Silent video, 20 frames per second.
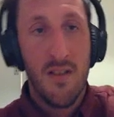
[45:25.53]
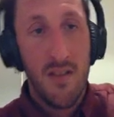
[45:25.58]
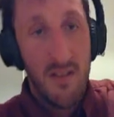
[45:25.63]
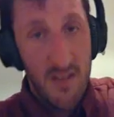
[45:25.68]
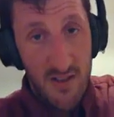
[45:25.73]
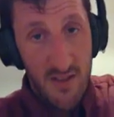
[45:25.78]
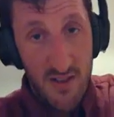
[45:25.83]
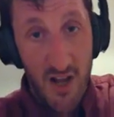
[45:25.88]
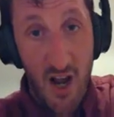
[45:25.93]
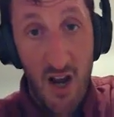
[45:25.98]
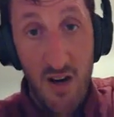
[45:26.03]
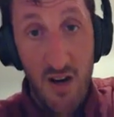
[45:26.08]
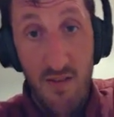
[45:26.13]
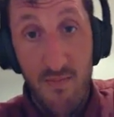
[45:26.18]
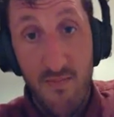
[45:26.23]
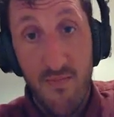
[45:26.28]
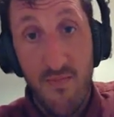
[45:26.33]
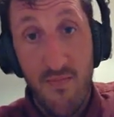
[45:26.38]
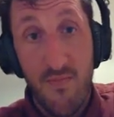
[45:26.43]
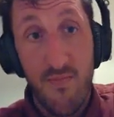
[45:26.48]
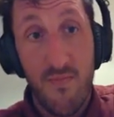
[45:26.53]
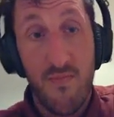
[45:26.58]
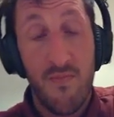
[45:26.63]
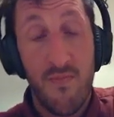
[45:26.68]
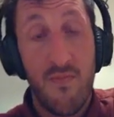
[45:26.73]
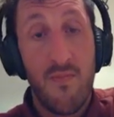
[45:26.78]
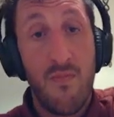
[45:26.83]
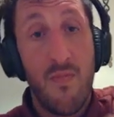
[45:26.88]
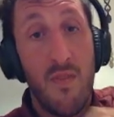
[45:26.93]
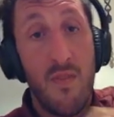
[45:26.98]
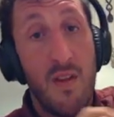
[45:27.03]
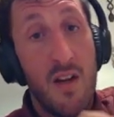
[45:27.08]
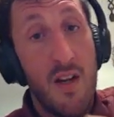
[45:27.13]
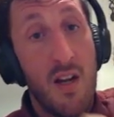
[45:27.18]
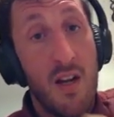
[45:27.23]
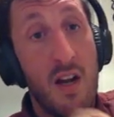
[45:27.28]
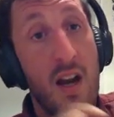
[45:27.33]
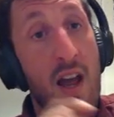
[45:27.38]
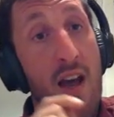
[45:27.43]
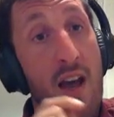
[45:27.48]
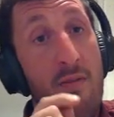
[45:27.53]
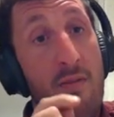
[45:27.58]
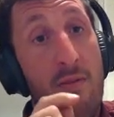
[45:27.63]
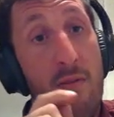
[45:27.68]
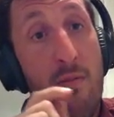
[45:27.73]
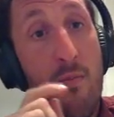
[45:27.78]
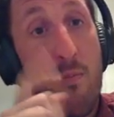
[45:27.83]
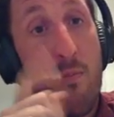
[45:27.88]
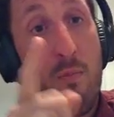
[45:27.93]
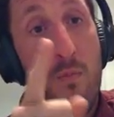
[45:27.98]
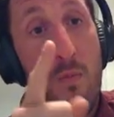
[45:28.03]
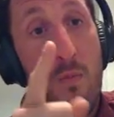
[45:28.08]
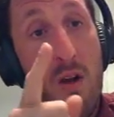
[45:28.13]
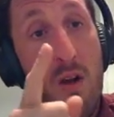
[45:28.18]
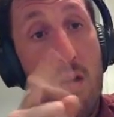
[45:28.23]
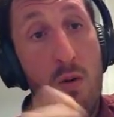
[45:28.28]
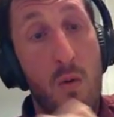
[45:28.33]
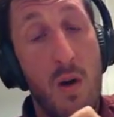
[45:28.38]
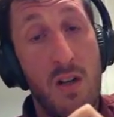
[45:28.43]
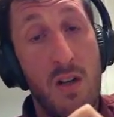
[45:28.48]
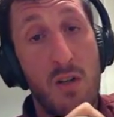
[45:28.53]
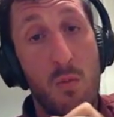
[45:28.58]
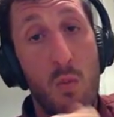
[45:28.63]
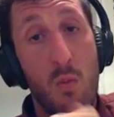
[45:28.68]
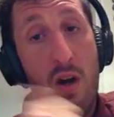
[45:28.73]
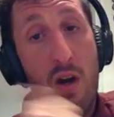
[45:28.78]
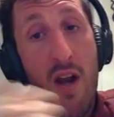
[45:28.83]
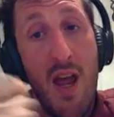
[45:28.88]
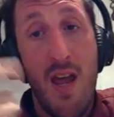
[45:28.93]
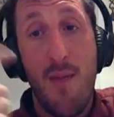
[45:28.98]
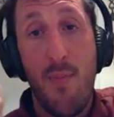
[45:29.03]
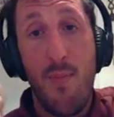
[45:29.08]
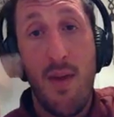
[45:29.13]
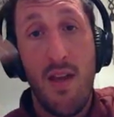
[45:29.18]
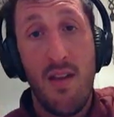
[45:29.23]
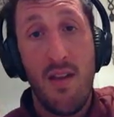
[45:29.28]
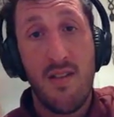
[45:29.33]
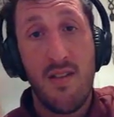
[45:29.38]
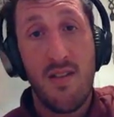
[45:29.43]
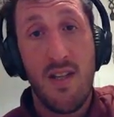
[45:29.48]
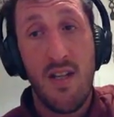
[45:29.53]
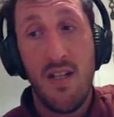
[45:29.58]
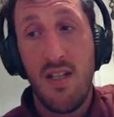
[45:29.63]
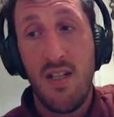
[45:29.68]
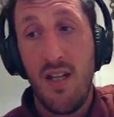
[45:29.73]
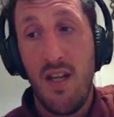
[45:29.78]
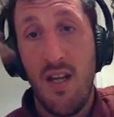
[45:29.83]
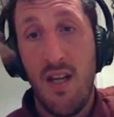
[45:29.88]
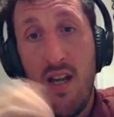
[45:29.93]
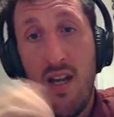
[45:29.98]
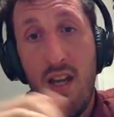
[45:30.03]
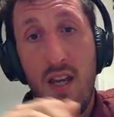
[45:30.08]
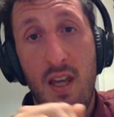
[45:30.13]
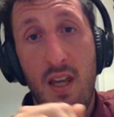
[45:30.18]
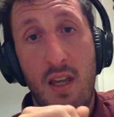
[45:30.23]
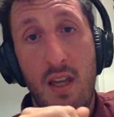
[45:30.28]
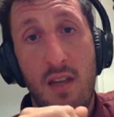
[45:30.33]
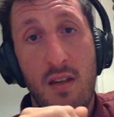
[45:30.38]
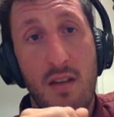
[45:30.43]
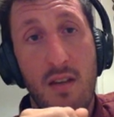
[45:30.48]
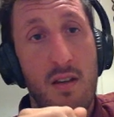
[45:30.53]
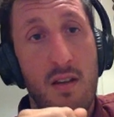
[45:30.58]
So, you're going to have question 1, A, B, C, D, and E.